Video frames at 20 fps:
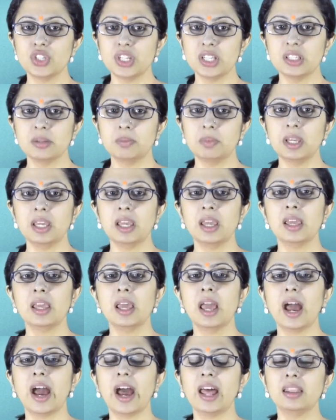GDP
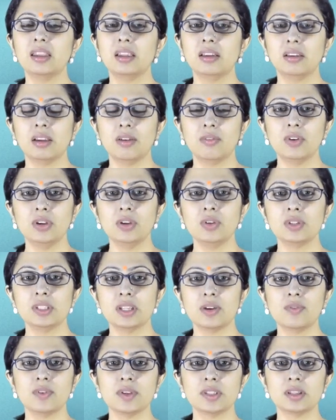and the revenue
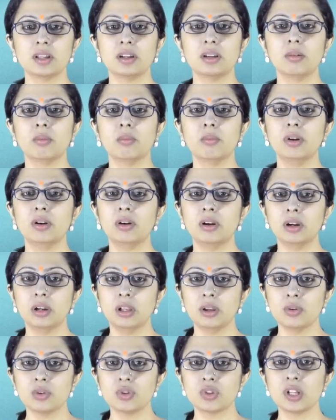deficit be
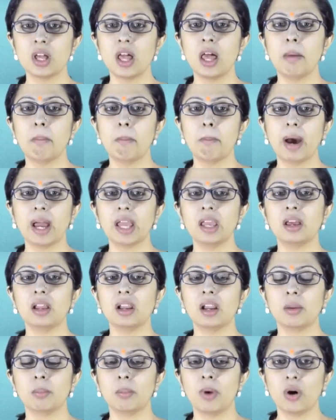reduced by
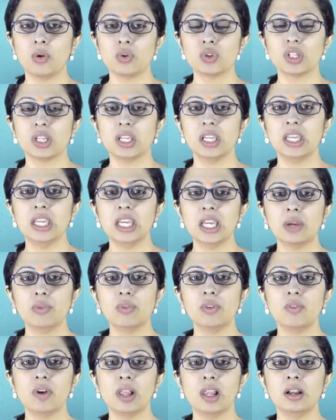an amount
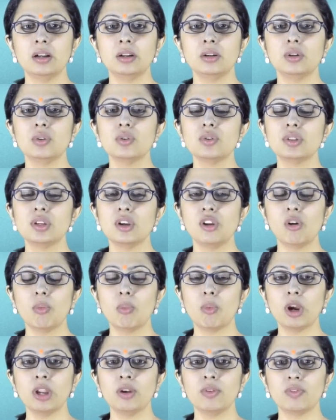equivalent to
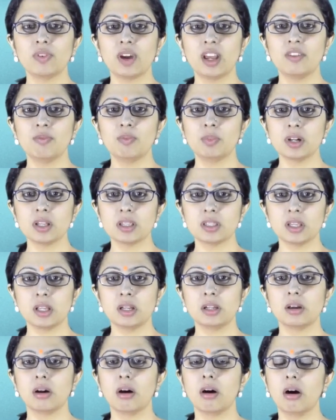
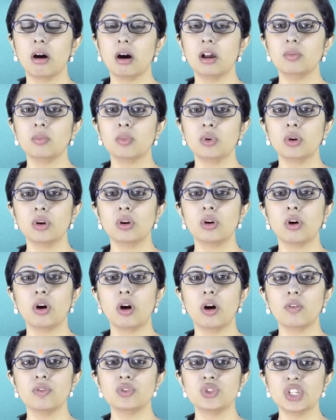0.5% or more
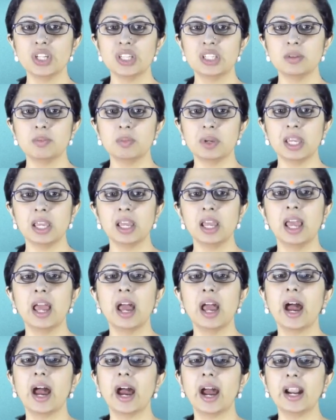of GDP
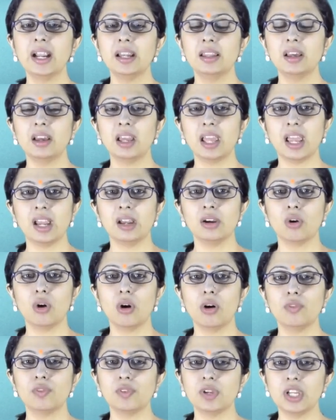at the end
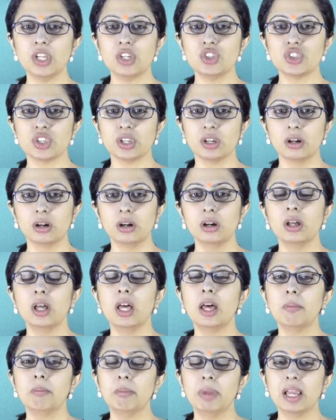of each year
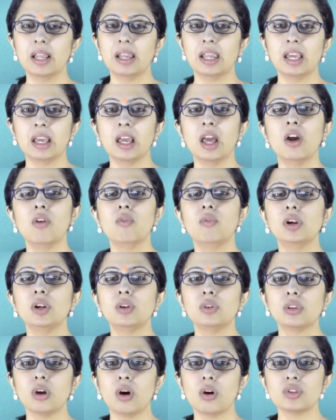beginning with
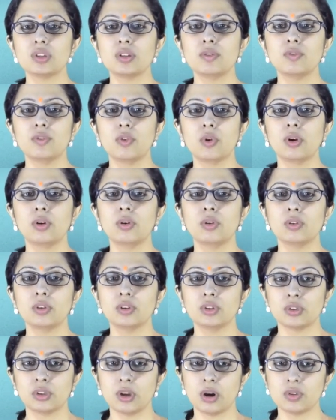
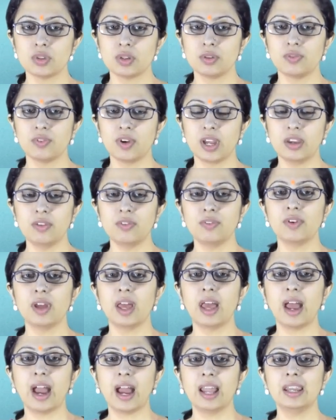2004-2005
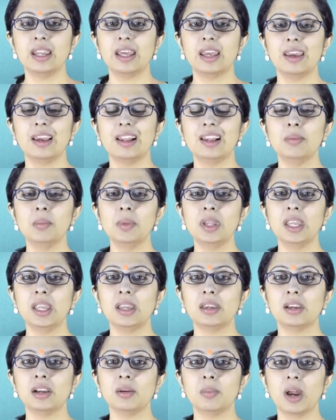and
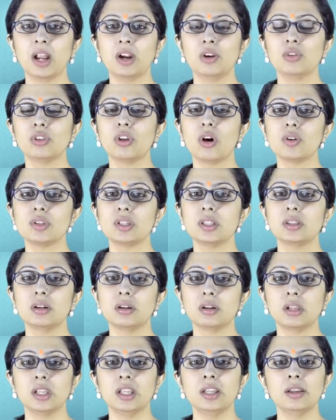eliminated by
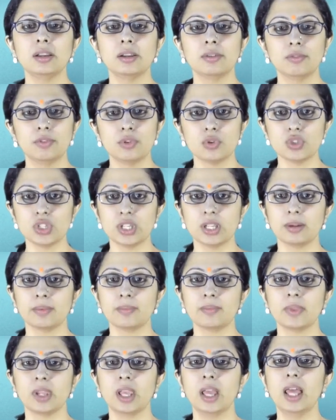2013-14.
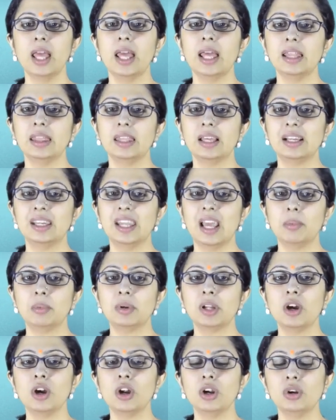The
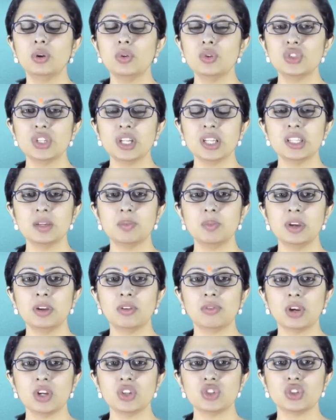debt to
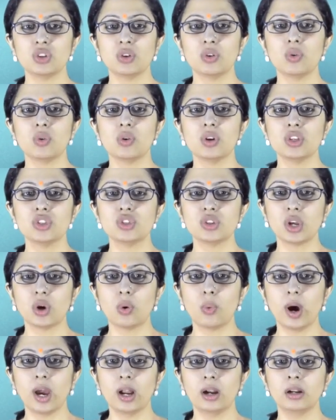GDP ratio is
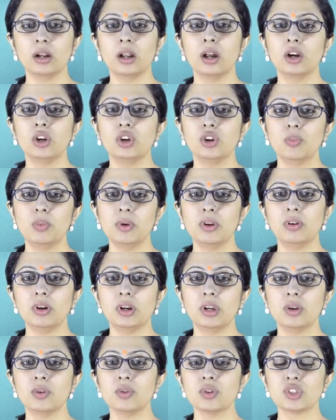required to be
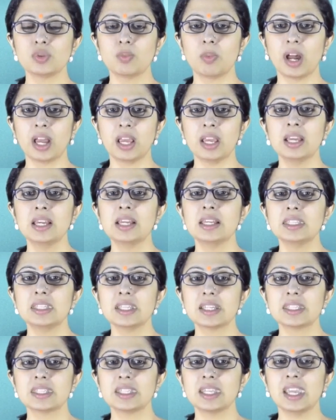reduced by
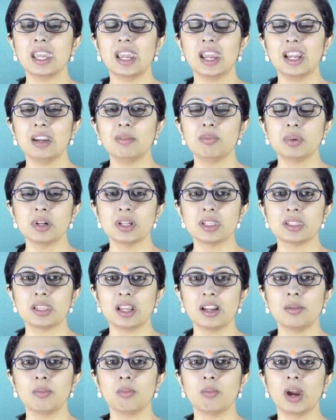
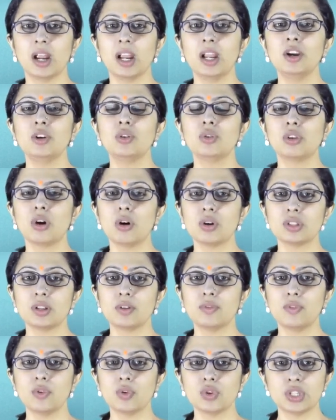68% by
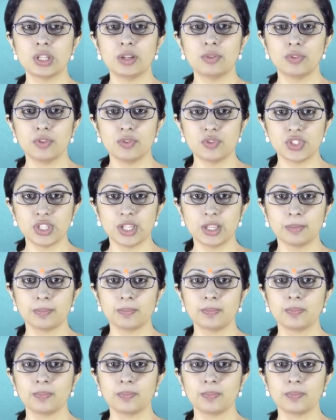2014-15.